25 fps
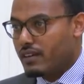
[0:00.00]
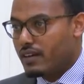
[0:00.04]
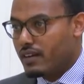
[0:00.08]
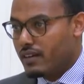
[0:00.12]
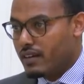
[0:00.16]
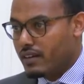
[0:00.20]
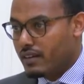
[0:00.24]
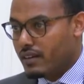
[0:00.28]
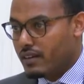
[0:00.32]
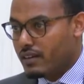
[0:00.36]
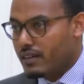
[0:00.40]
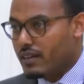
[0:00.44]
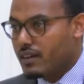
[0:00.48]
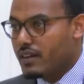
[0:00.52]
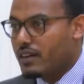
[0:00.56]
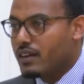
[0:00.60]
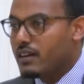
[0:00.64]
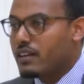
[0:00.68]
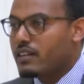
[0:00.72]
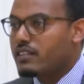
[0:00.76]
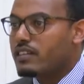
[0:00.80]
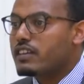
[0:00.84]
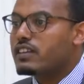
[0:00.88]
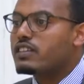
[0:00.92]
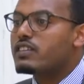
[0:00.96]
I
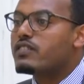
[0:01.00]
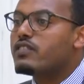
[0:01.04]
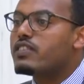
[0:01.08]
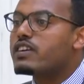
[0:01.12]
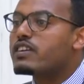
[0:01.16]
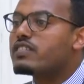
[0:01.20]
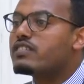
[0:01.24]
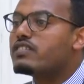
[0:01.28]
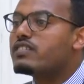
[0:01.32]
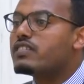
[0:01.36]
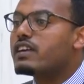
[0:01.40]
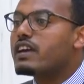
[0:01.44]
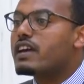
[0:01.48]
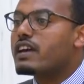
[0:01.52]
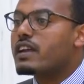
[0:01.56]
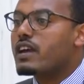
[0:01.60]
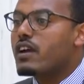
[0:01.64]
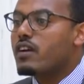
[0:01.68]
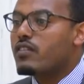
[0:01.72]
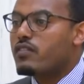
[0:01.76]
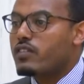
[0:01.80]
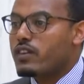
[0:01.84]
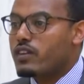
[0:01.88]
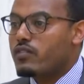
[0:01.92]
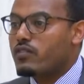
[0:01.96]
think the first
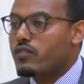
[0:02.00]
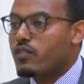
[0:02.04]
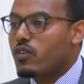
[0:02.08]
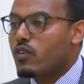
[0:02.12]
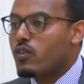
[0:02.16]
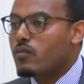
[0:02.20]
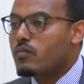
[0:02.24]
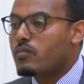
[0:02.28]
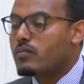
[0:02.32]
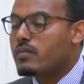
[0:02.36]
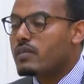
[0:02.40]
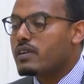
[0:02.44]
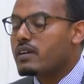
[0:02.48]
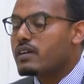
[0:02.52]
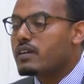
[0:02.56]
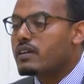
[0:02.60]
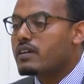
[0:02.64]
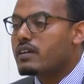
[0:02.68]
area of reform